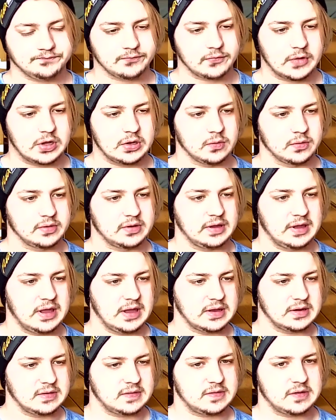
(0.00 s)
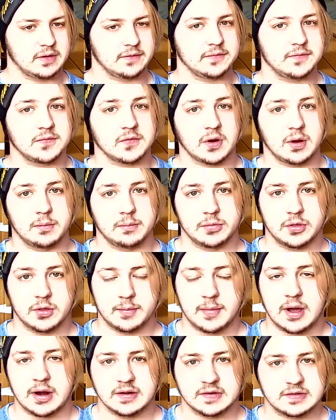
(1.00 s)
in order to get stuff from the
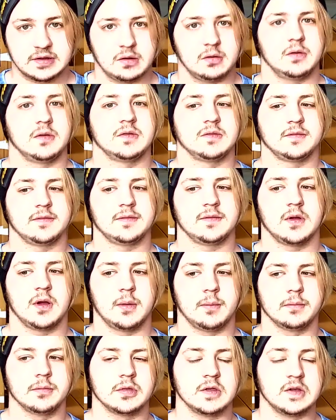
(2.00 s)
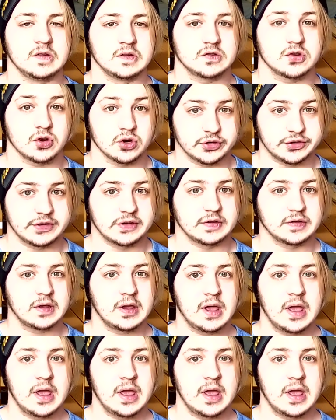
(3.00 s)
monasteries and from these churches